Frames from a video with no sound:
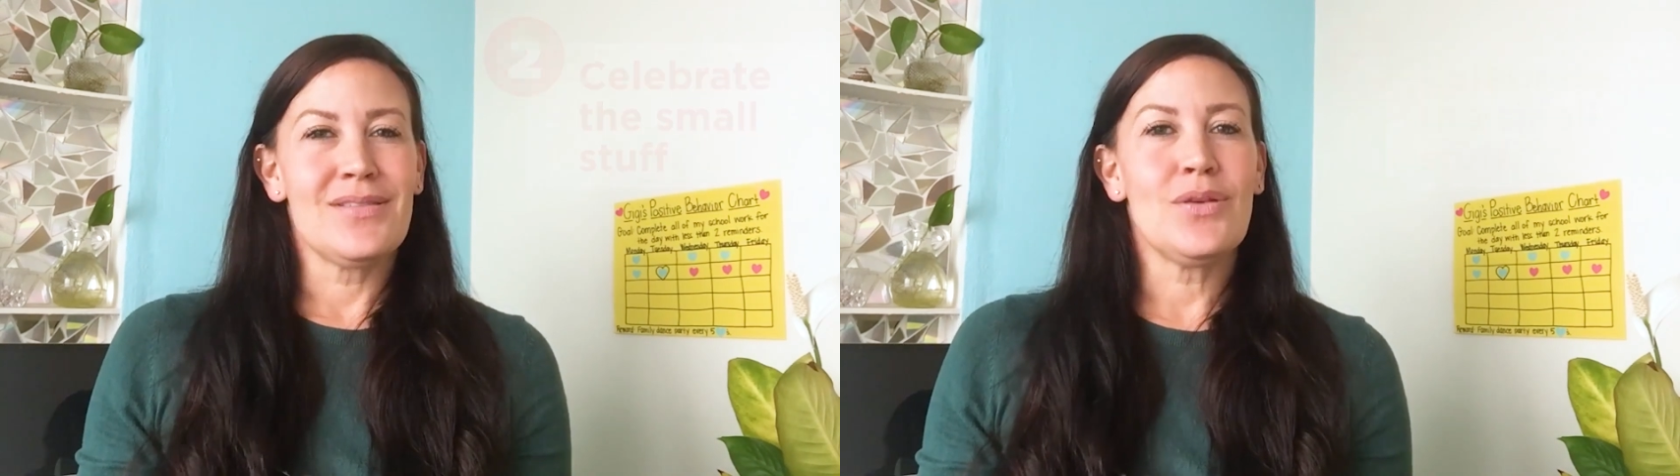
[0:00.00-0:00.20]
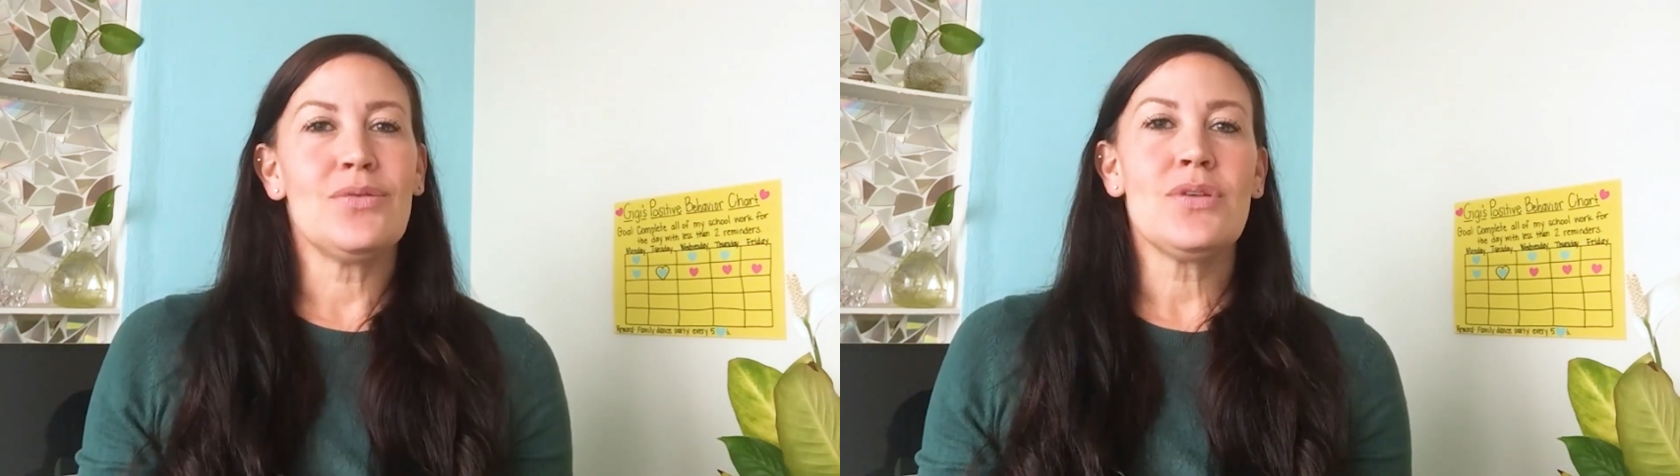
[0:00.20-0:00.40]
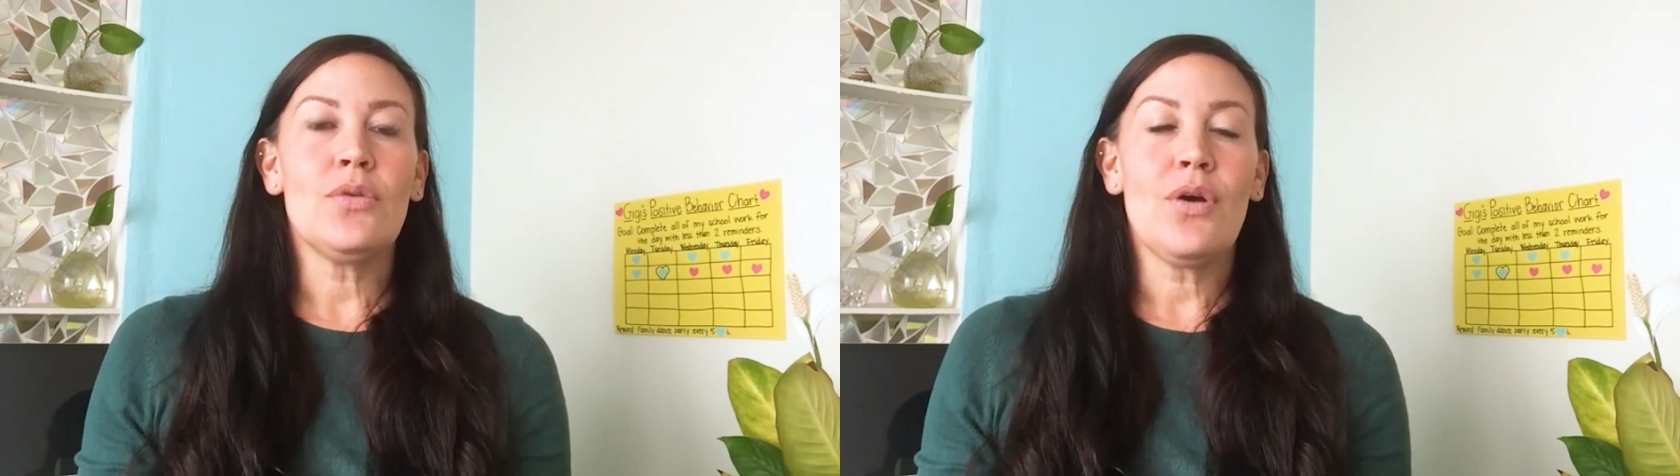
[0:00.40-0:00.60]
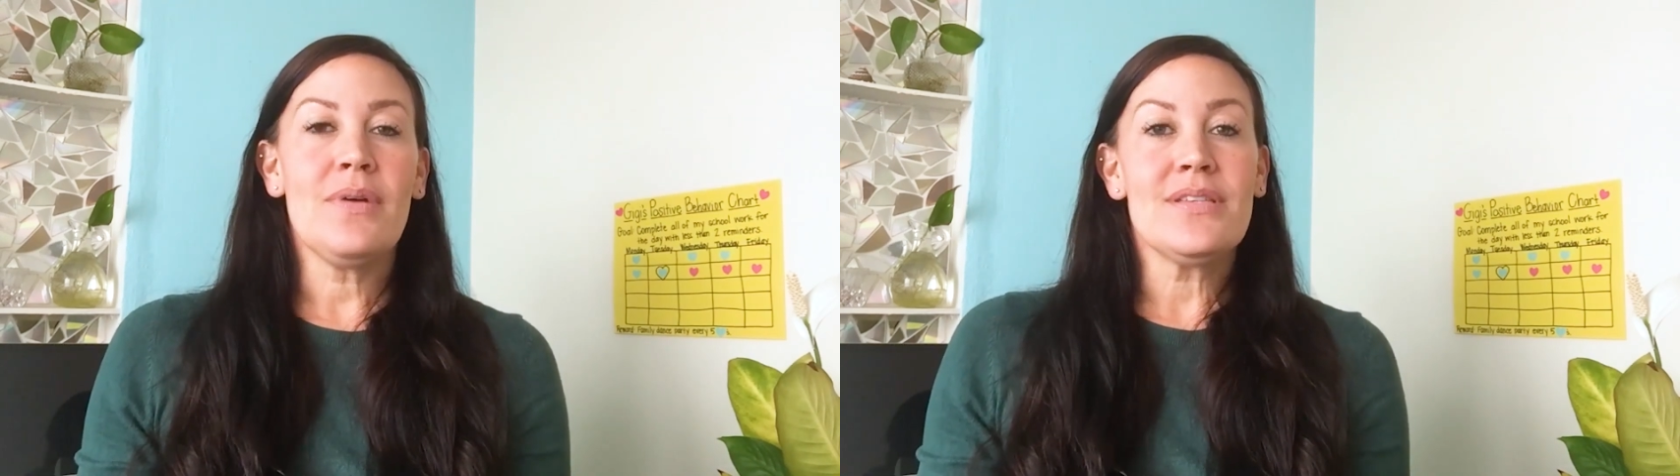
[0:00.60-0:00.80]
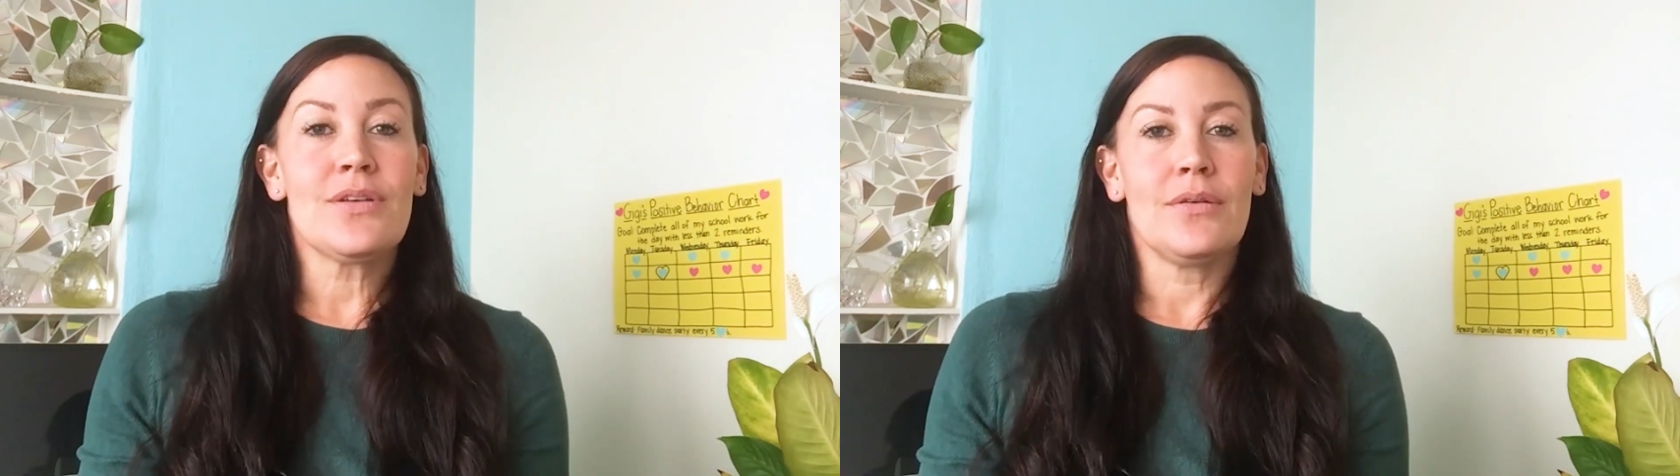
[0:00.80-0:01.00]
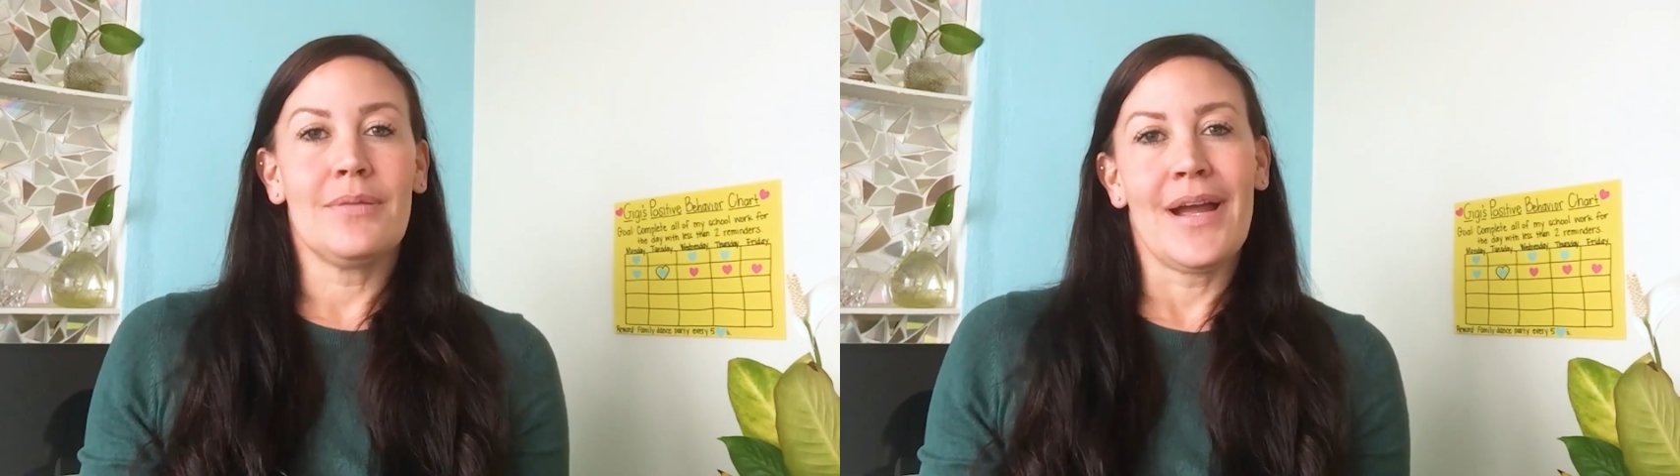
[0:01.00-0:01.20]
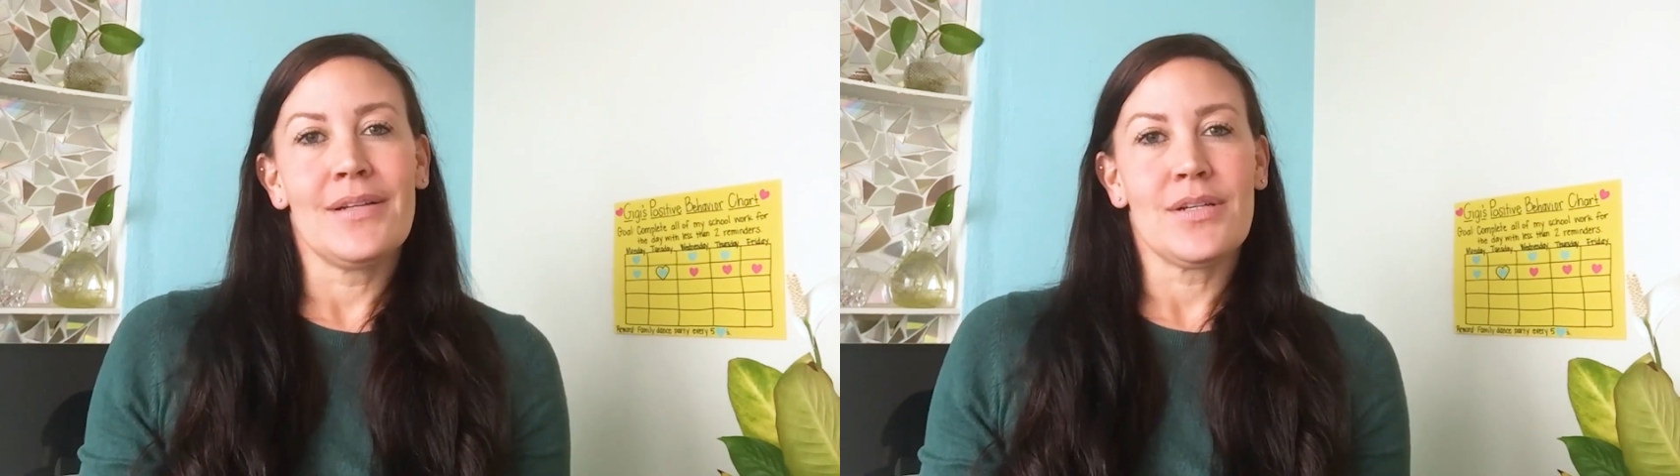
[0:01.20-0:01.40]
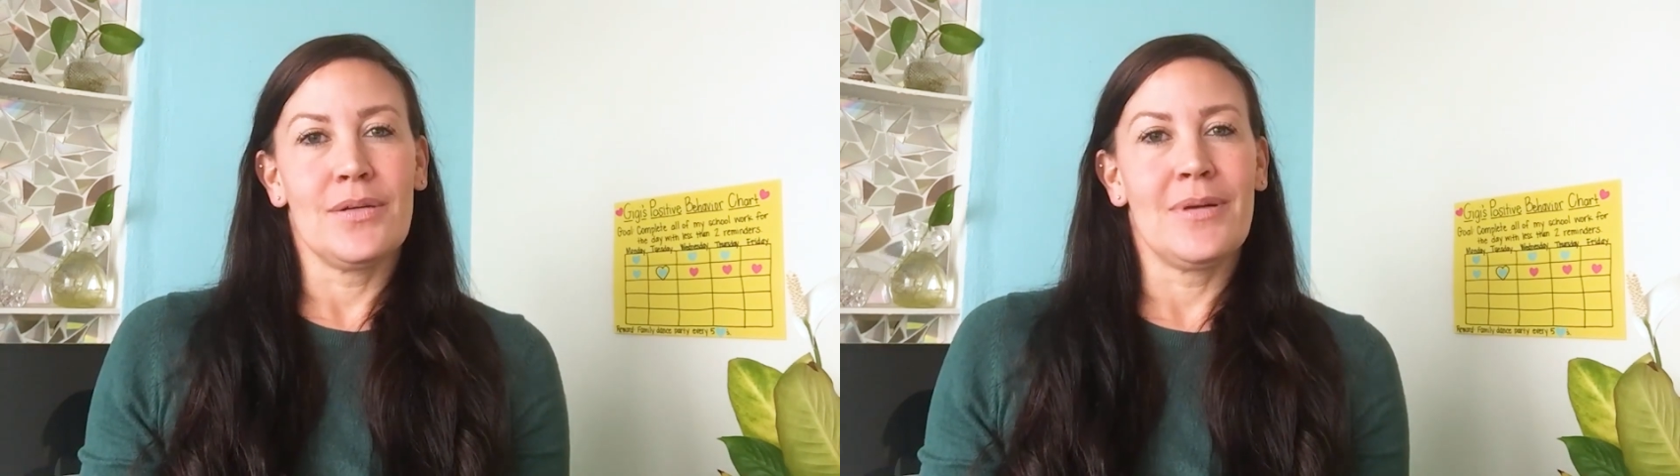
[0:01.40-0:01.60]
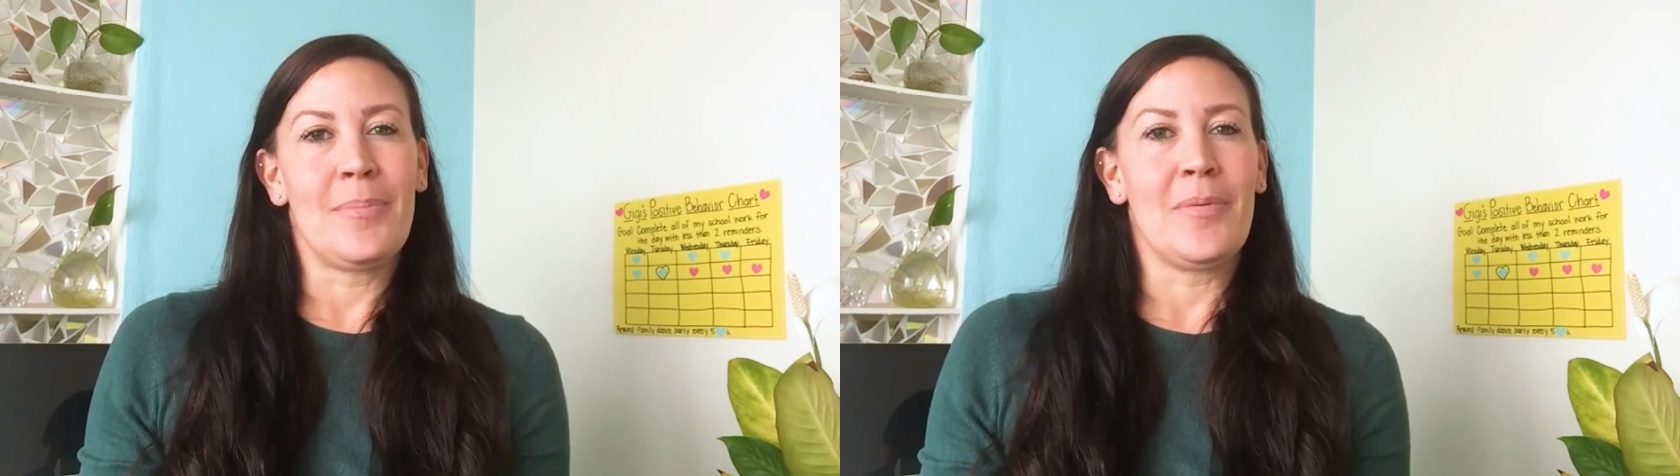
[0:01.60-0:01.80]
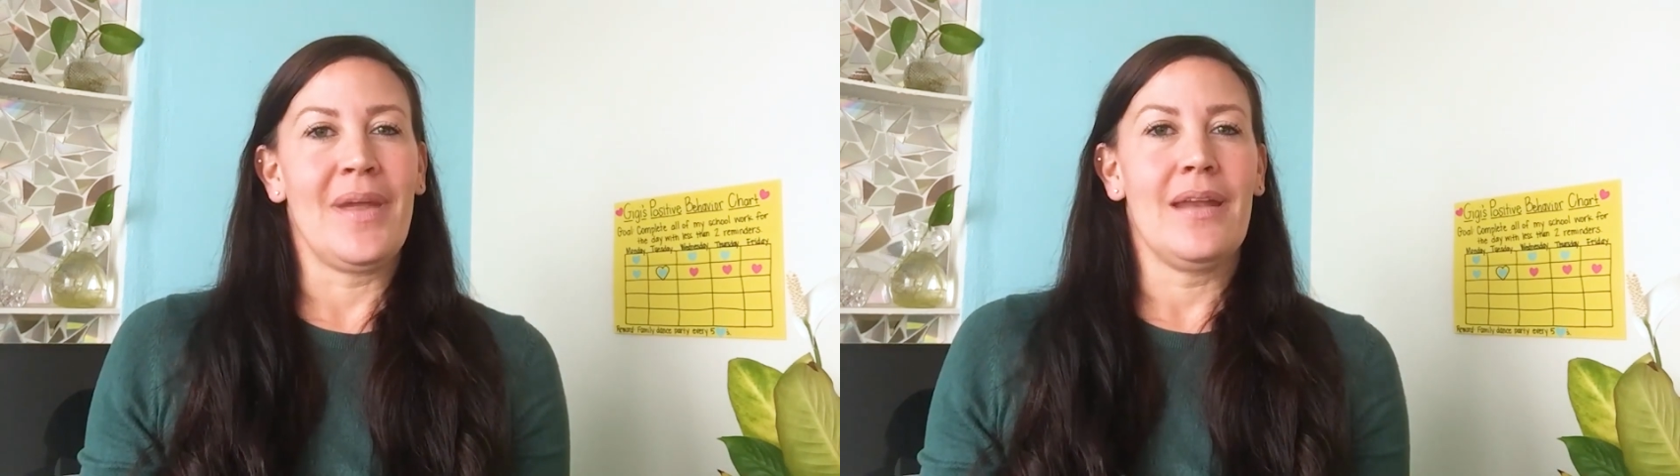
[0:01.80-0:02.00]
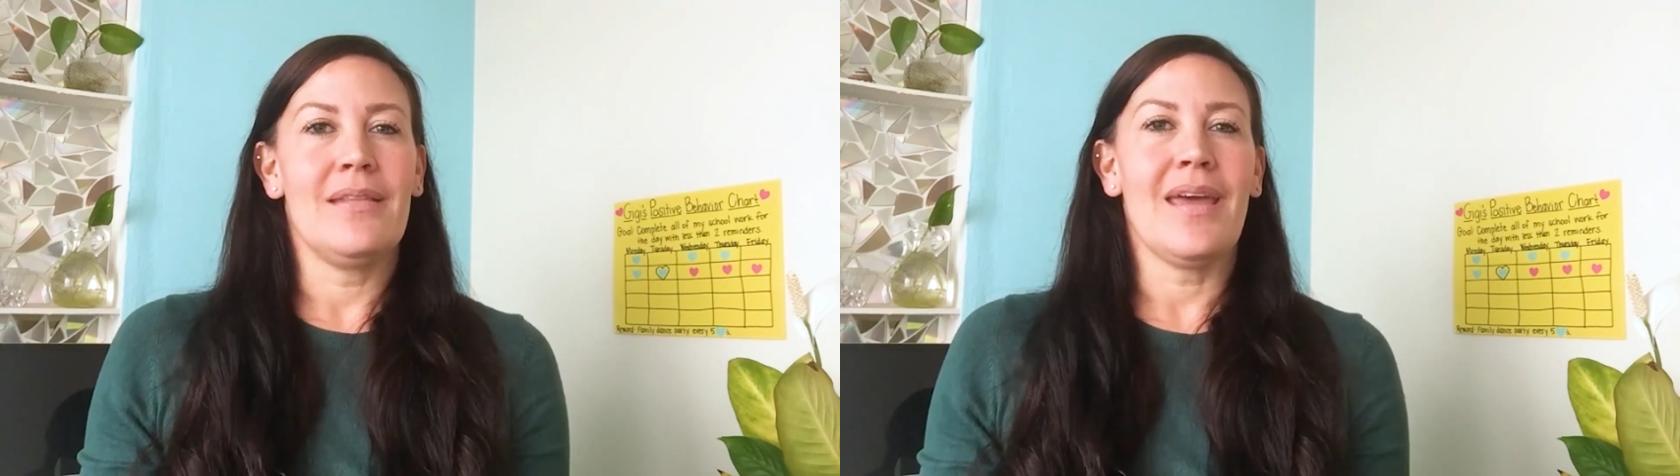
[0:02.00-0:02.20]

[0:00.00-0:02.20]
so don't always correct or reprimand.